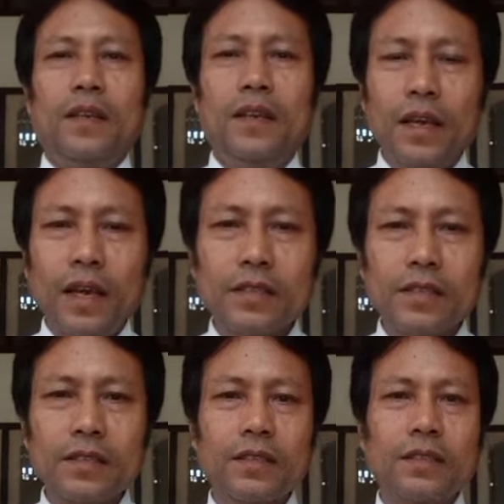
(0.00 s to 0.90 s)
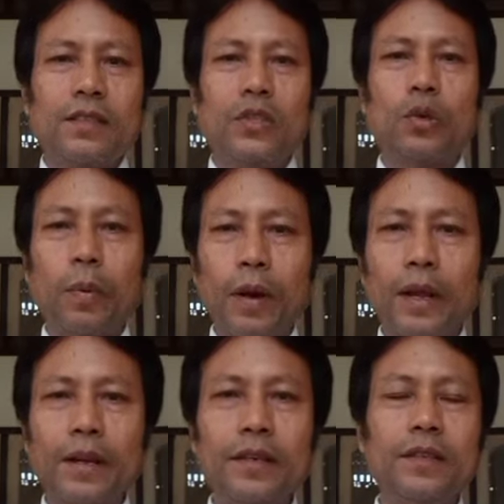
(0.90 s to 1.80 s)
He has to
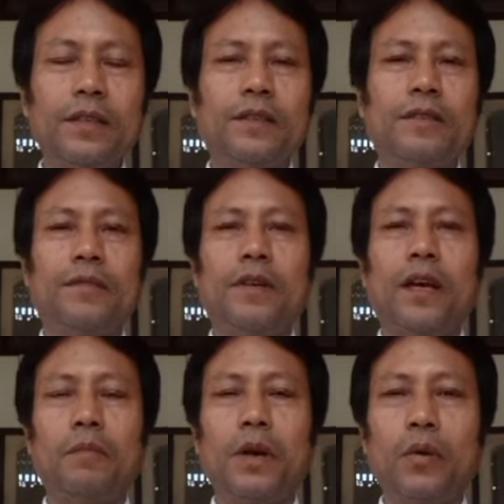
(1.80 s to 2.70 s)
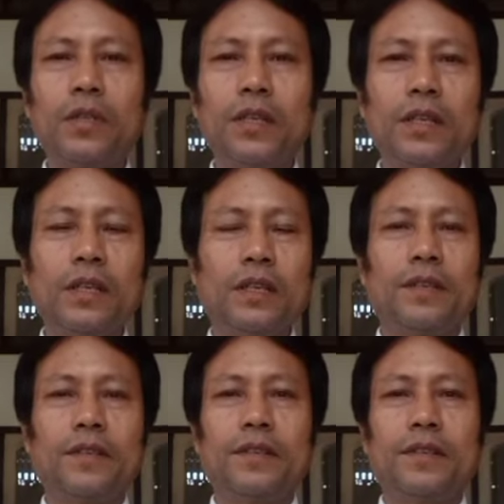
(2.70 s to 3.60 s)
plan about
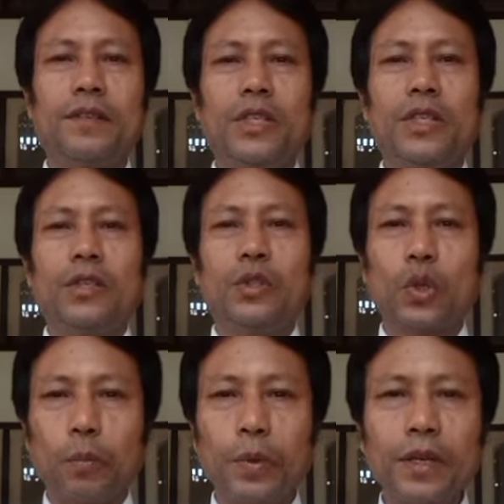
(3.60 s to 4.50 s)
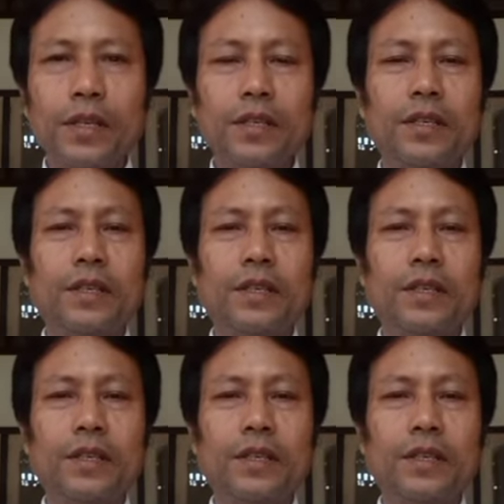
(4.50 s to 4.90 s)
the topic